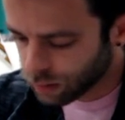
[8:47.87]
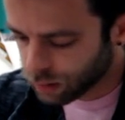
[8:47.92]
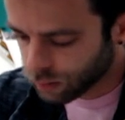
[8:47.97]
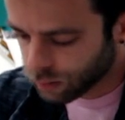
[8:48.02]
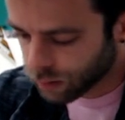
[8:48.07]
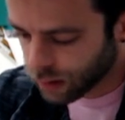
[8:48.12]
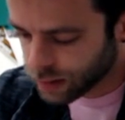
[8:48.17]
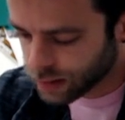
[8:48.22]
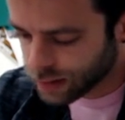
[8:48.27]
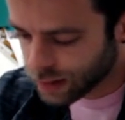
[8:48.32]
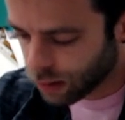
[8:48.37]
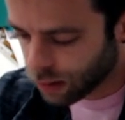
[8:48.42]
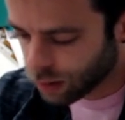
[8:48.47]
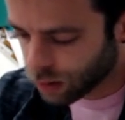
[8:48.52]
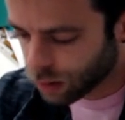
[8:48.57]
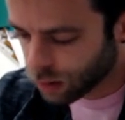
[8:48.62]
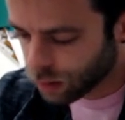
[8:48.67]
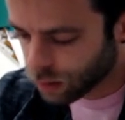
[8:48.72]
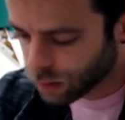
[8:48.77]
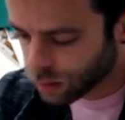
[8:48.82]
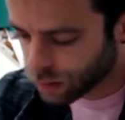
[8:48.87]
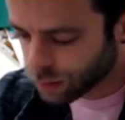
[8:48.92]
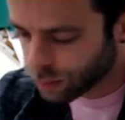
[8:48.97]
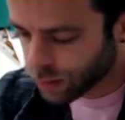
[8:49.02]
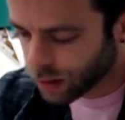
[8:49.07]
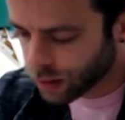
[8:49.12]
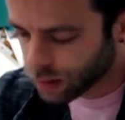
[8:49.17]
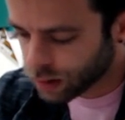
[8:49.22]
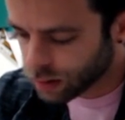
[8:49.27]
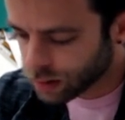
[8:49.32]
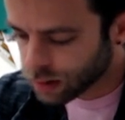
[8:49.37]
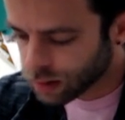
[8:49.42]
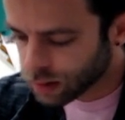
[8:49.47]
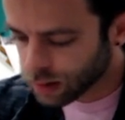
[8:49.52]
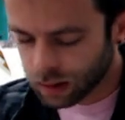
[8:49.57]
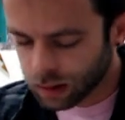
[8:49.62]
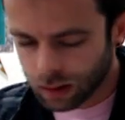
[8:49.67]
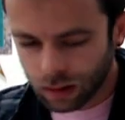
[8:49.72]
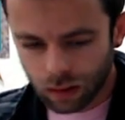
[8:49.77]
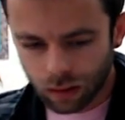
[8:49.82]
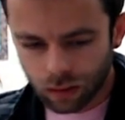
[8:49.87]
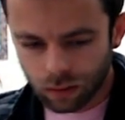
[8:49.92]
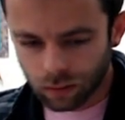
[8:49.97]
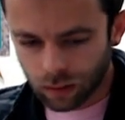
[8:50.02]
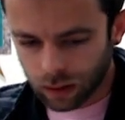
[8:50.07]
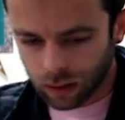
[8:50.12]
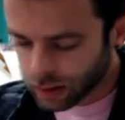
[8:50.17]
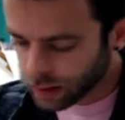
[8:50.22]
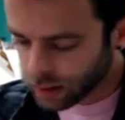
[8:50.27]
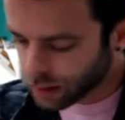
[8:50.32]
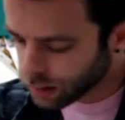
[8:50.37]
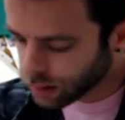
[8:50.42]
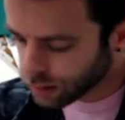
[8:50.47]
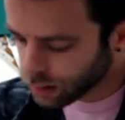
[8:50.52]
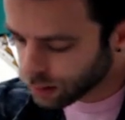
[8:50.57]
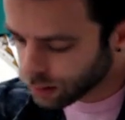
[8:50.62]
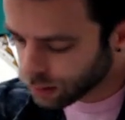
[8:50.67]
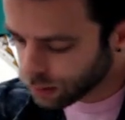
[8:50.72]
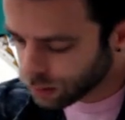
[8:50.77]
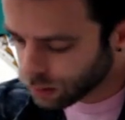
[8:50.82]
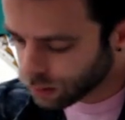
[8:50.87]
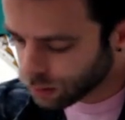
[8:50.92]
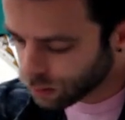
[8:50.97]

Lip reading: write down our ordered pairs right here.